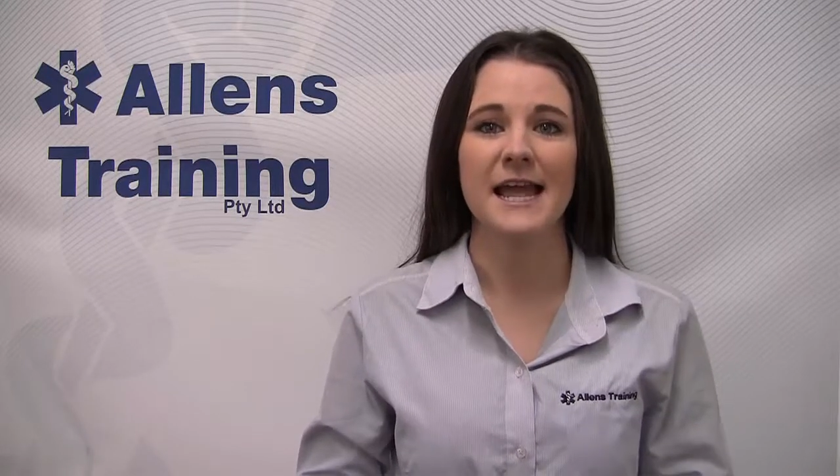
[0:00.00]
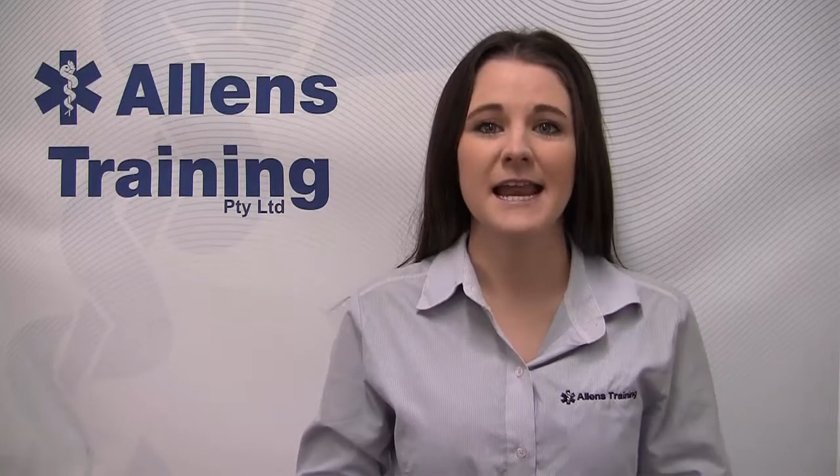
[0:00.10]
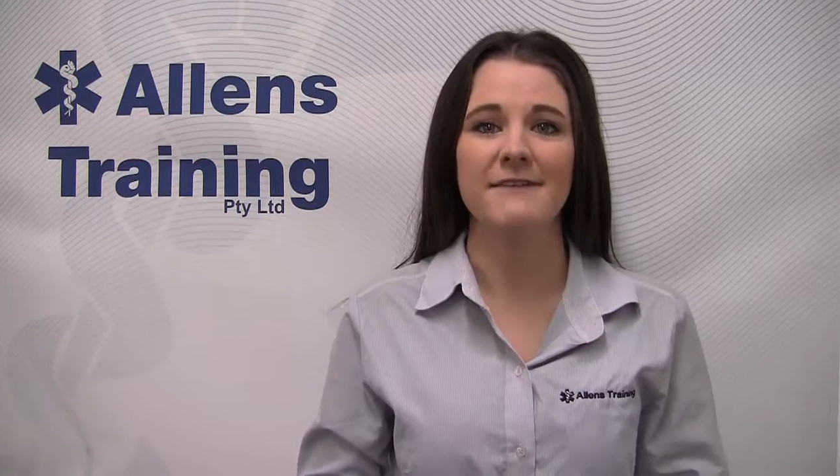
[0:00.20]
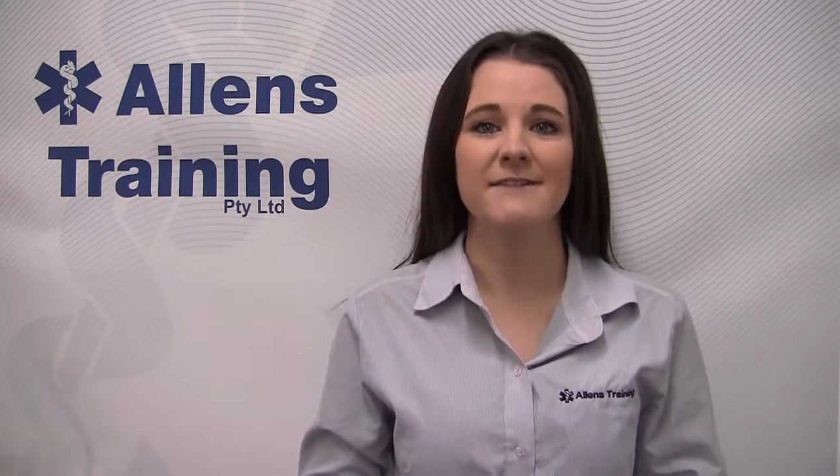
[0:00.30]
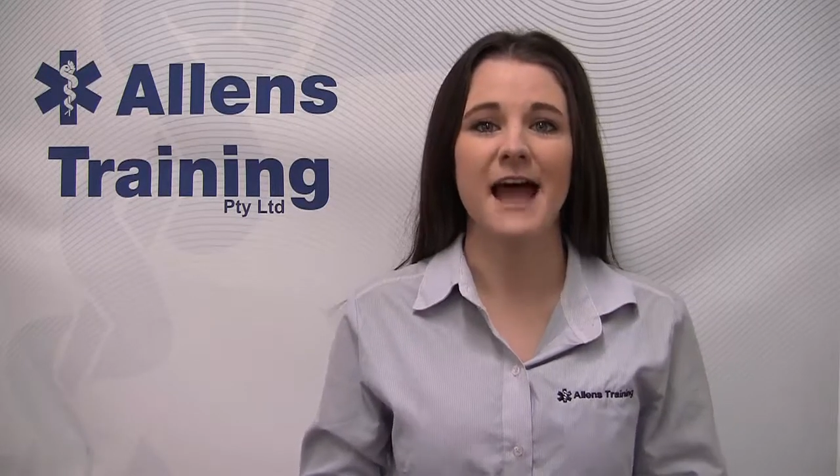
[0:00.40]

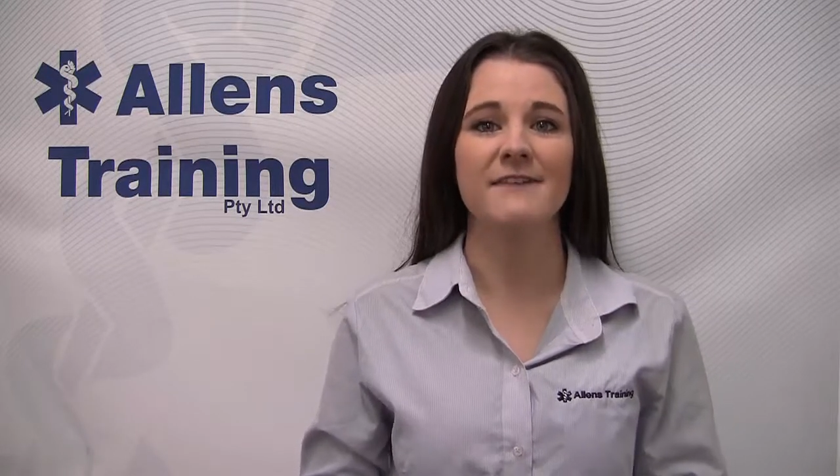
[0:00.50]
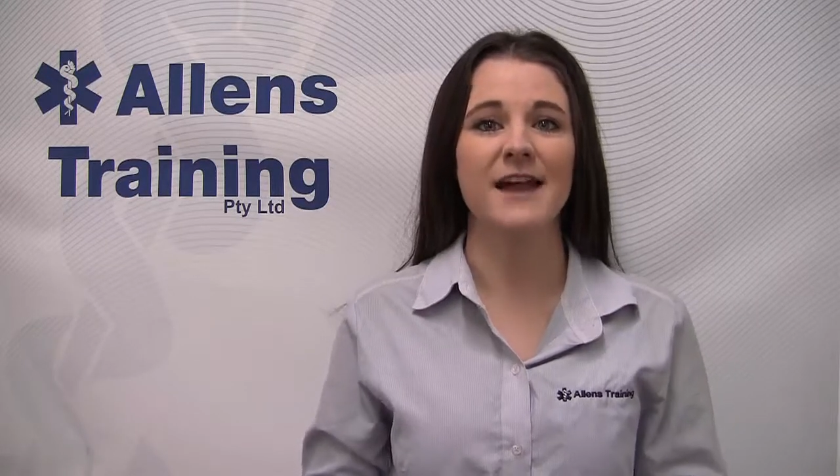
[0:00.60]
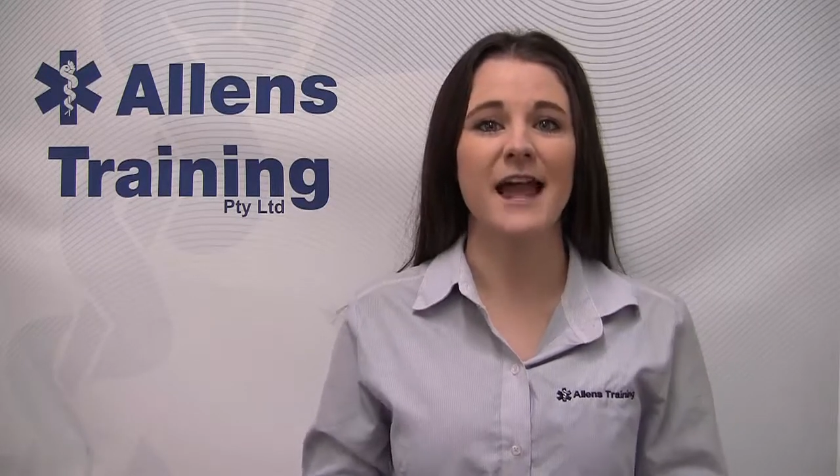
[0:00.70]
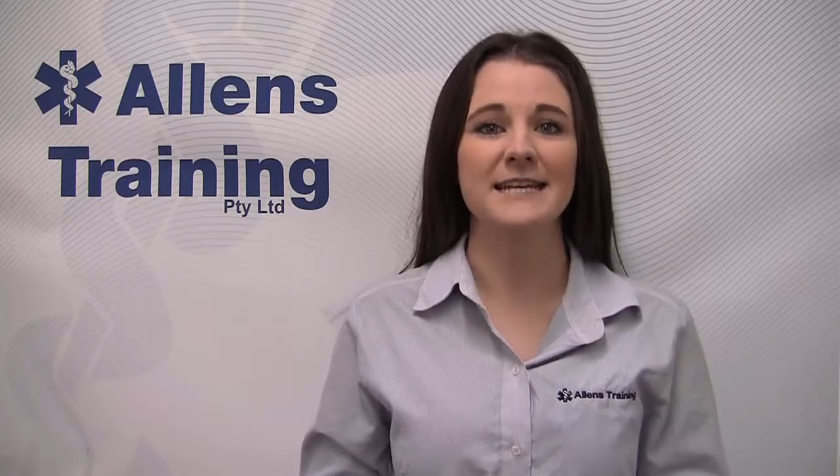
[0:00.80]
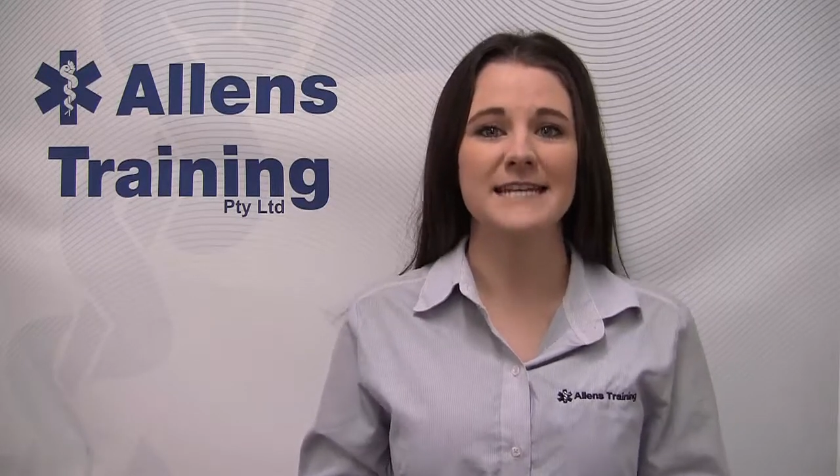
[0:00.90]
and if they have
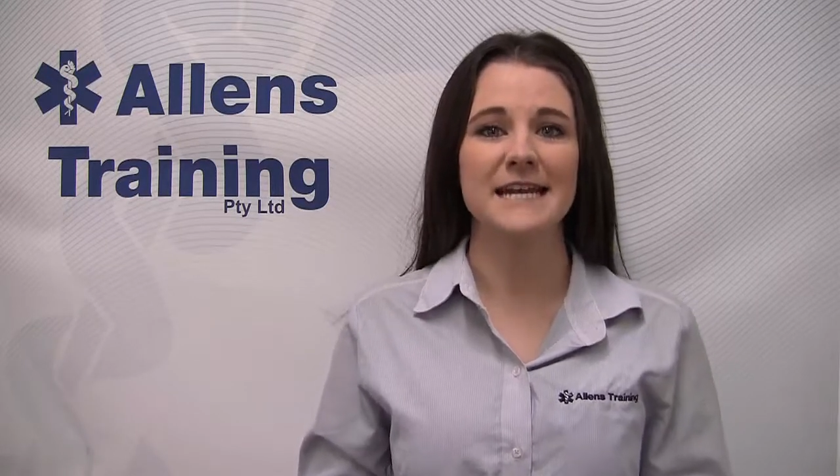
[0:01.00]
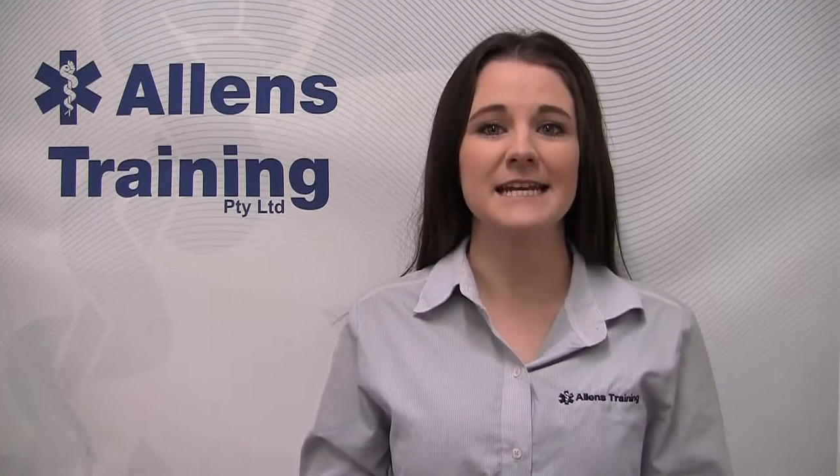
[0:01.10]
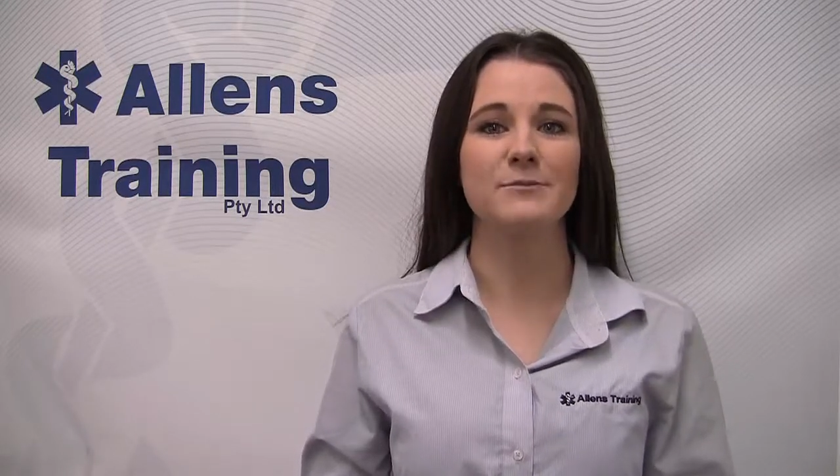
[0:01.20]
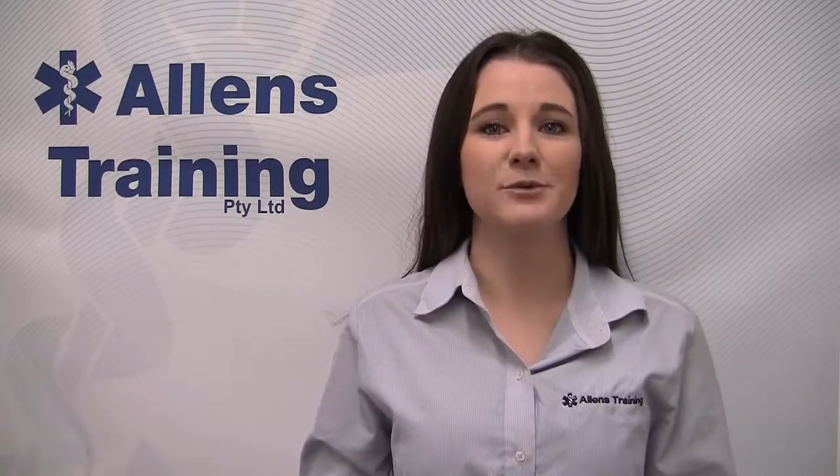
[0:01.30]
attended